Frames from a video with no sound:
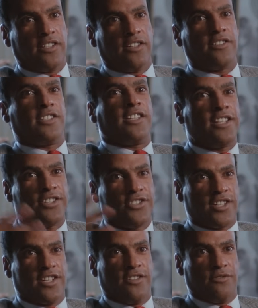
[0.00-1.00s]
on the
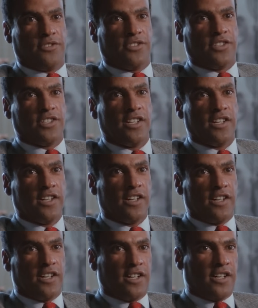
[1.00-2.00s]
East Coast.
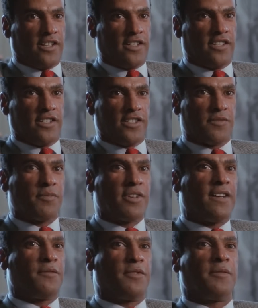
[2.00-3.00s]
And it's
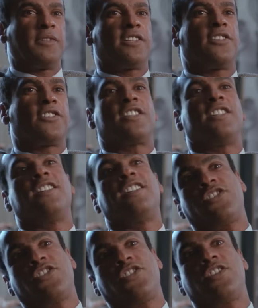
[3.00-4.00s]
probably because
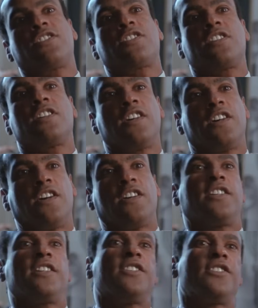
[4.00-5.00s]
conditions
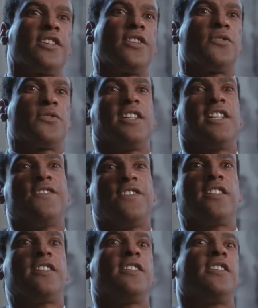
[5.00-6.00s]
on the East Coast,
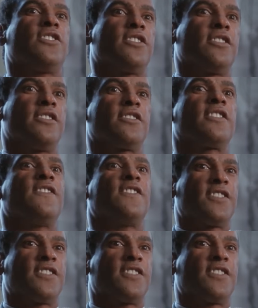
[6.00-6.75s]
living conditions,